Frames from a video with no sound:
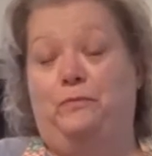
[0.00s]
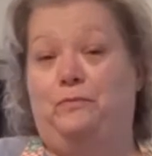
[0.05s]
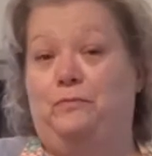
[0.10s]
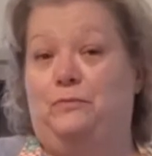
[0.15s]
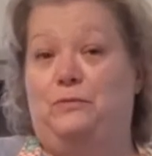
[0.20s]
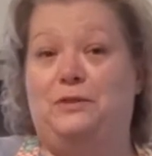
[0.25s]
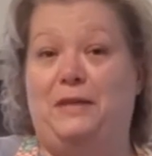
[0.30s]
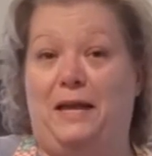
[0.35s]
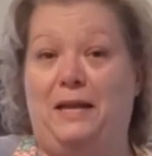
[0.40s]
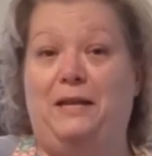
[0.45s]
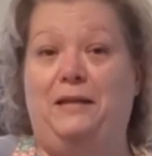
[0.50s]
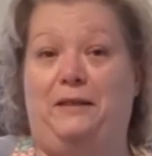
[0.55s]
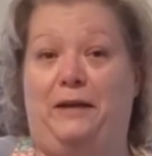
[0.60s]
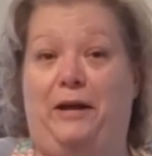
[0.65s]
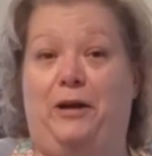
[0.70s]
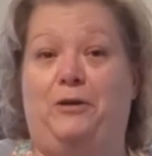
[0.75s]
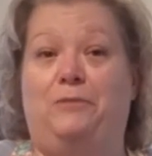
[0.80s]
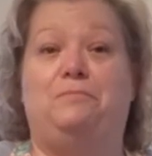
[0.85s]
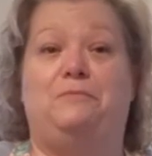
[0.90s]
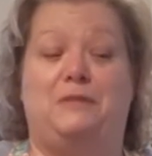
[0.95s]
it's getting
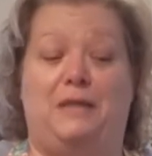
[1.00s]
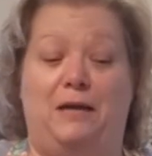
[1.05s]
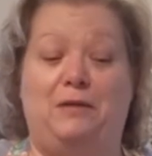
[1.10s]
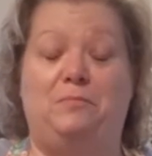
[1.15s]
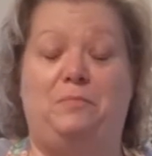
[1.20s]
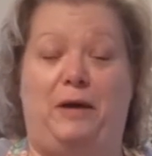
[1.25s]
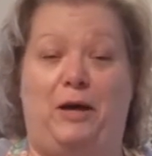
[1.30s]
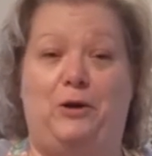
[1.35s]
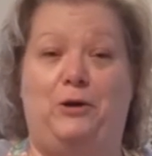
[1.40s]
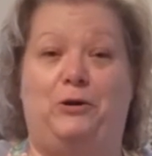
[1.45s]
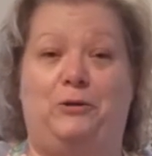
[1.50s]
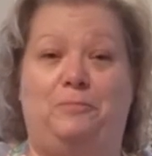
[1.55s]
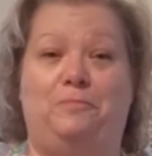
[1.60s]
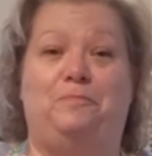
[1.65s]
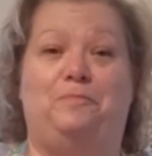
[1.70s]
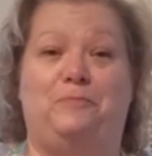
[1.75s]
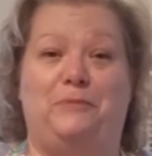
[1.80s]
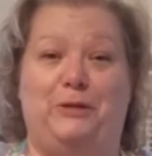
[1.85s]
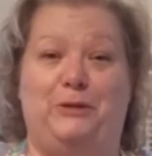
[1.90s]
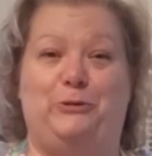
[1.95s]
there. It's getting better.
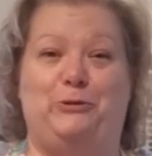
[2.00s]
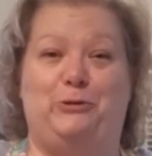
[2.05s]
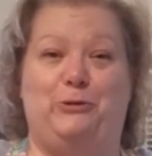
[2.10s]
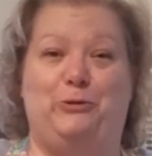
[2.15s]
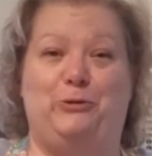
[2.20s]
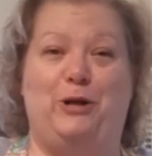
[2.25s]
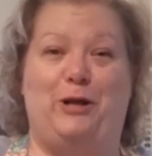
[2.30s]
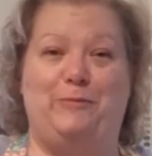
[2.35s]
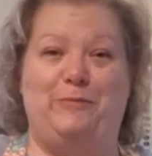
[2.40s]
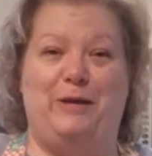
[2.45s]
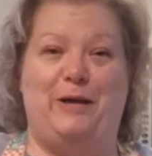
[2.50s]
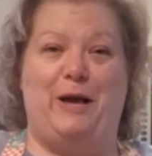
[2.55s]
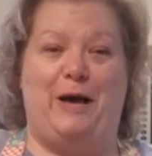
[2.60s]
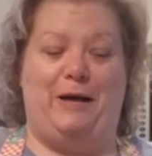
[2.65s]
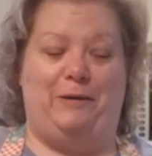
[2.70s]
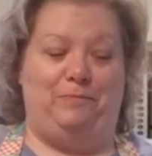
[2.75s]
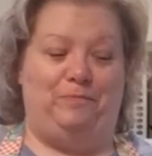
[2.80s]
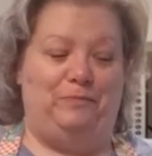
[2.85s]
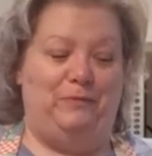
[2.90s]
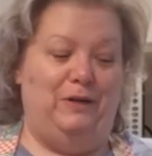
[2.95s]
It'll soon all be
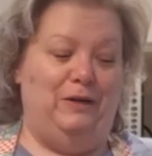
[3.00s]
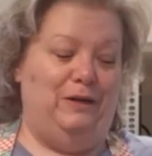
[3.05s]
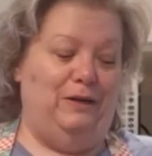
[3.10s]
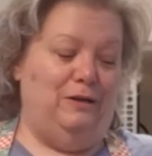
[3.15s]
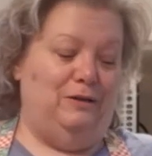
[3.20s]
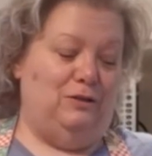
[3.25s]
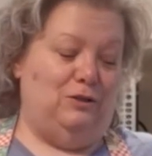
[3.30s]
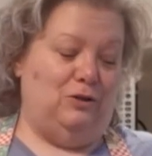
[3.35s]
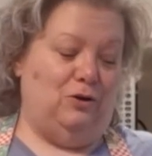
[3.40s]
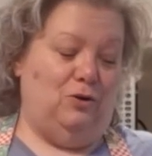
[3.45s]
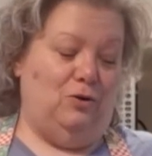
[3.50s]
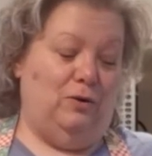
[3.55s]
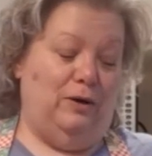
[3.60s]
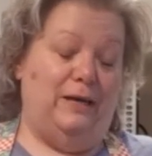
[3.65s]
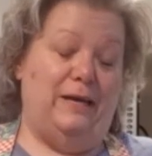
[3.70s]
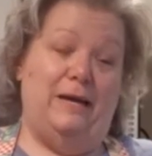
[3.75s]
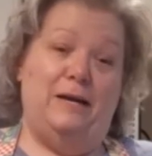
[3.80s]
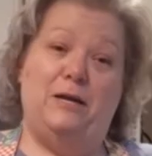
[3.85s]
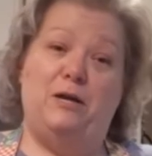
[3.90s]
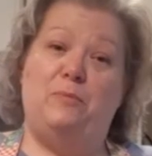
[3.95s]
gone. So
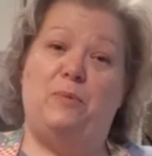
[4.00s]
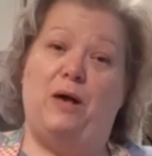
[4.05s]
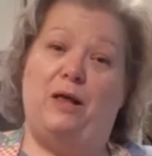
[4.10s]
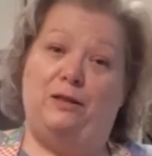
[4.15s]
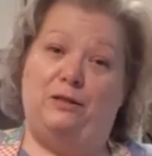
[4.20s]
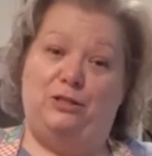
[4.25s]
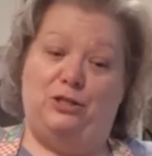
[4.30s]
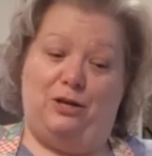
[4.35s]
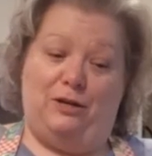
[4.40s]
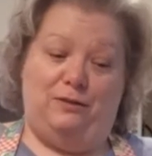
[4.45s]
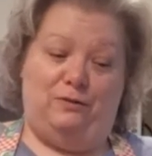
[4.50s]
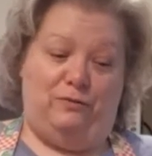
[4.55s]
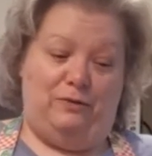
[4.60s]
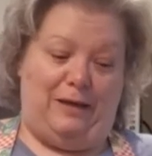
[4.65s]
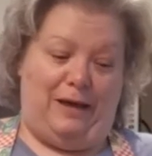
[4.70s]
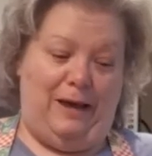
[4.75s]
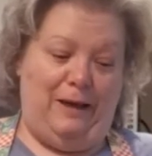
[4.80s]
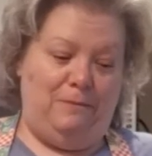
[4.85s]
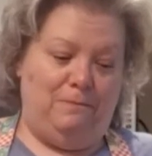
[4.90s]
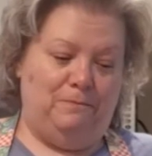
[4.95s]
again, I apologize for
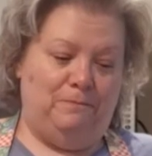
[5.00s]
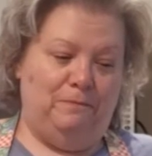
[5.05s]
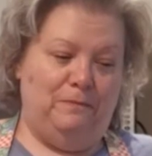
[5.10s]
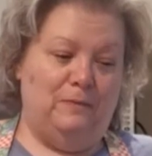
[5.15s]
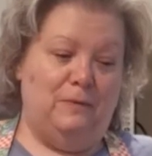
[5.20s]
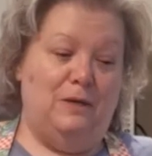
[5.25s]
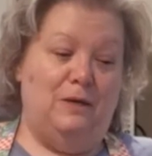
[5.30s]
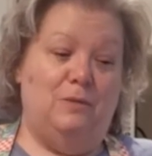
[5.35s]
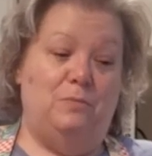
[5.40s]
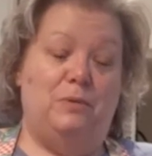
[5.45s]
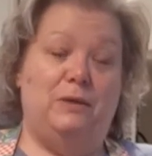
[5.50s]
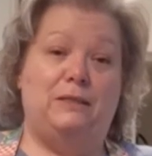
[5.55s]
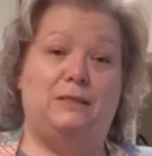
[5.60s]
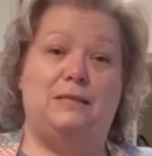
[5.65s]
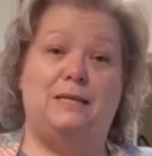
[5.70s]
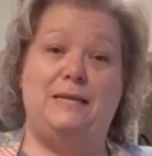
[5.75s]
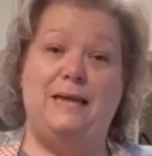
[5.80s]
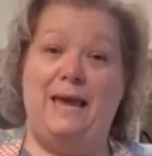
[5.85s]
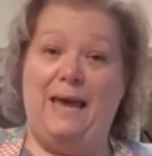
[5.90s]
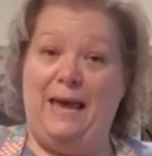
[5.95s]
that. But
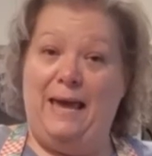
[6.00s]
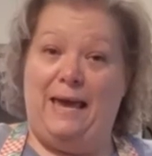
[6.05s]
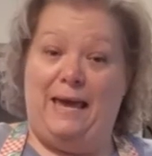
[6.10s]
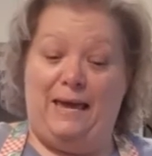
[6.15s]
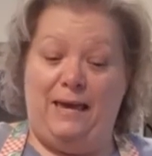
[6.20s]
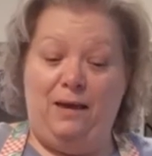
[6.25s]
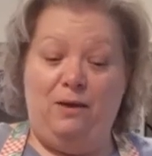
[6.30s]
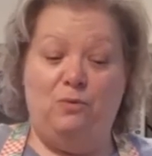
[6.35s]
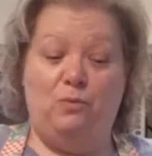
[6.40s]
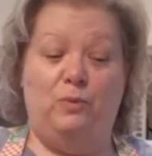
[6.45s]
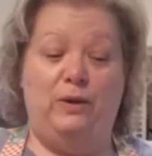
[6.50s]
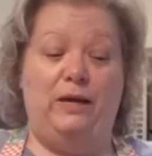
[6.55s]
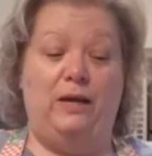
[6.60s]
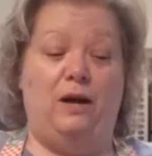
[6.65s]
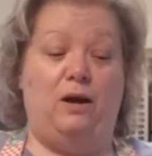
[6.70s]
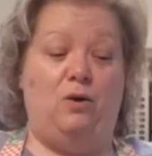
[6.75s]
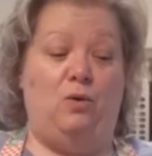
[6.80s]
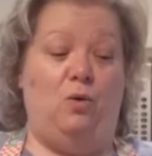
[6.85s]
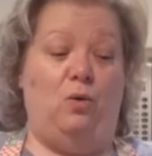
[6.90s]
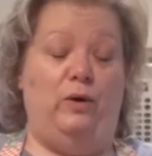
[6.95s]
today we
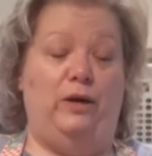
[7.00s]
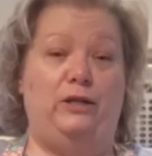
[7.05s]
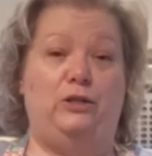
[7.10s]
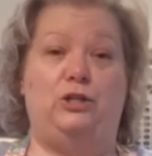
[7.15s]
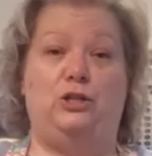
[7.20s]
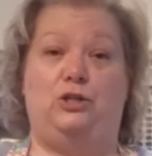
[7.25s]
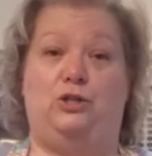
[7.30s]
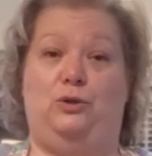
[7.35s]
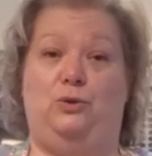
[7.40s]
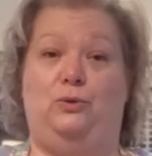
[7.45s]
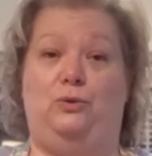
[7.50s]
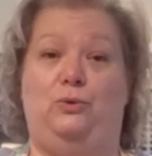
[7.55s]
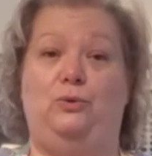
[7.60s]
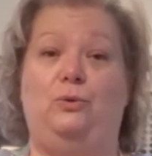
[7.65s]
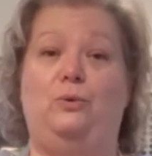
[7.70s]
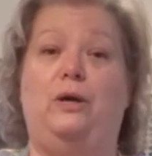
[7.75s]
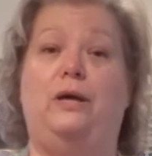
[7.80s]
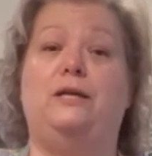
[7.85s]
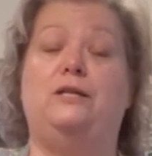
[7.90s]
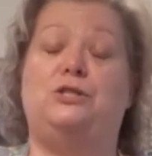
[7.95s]
are going to
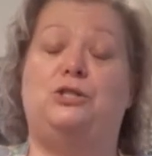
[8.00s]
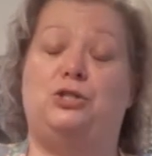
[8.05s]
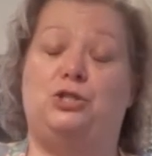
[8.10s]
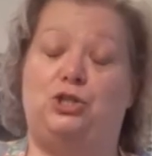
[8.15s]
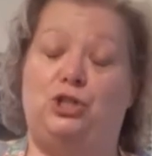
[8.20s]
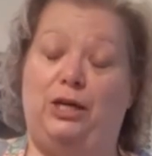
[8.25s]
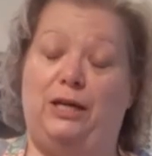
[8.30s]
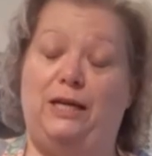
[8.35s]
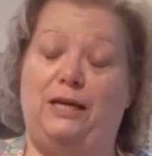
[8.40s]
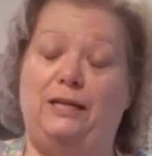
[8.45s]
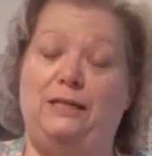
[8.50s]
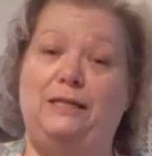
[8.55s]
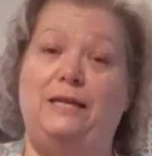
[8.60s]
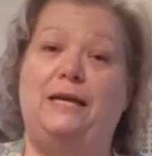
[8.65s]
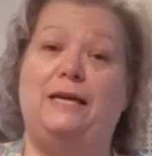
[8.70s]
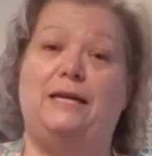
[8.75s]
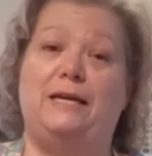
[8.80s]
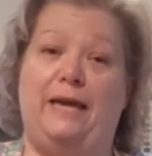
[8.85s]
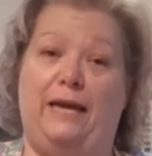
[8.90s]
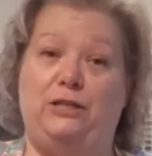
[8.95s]
do chicken
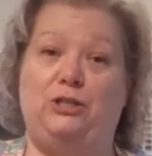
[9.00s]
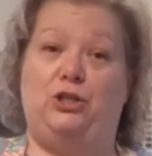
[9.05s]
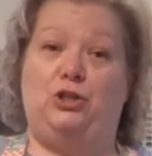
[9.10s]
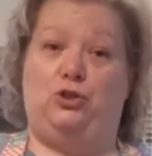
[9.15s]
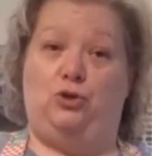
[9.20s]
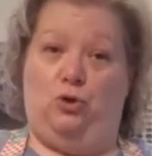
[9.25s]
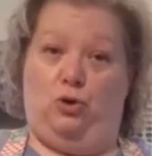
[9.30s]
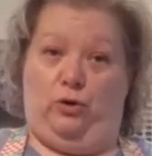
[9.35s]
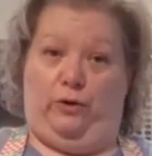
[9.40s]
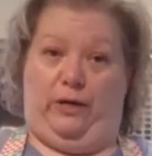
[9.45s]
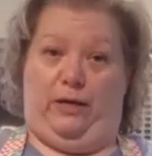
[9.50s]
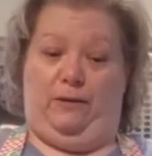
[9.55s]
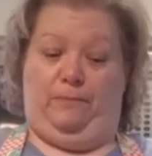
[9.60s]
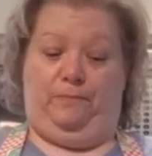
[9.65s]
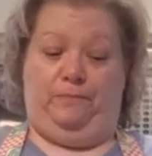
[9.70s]
cacciatore.